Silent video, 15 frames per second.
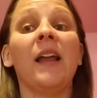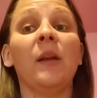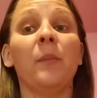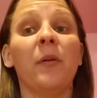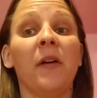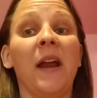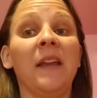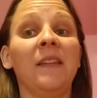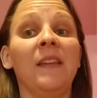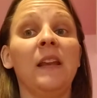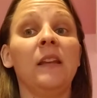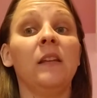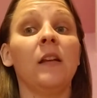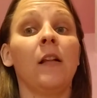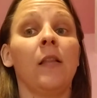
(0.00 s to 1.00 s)
kind of
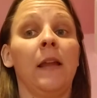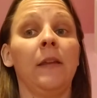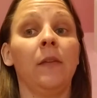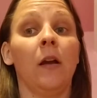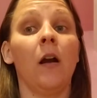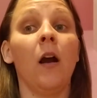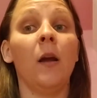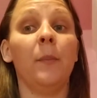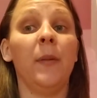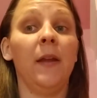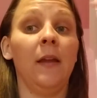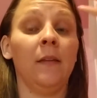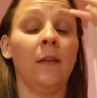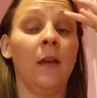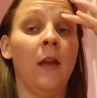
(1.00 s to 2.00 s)
pricey to clean the
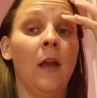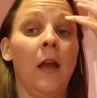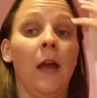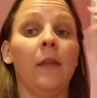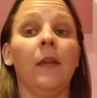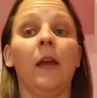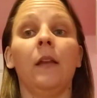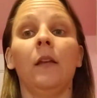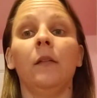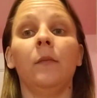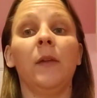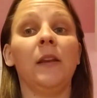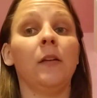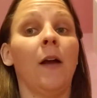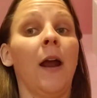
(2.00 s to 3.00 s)
carpets. And then
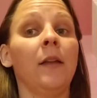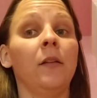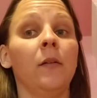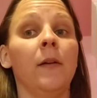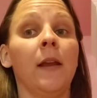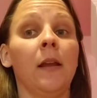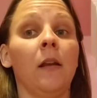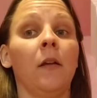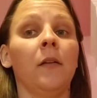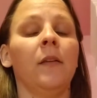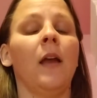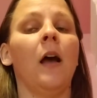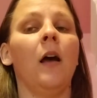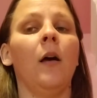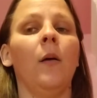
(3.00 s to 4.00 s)
we tried doing it
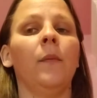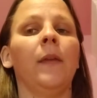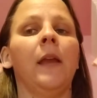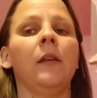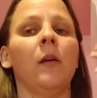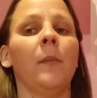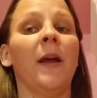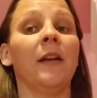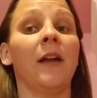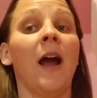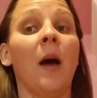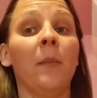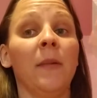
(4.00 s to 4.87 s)
ourselves, and no matter how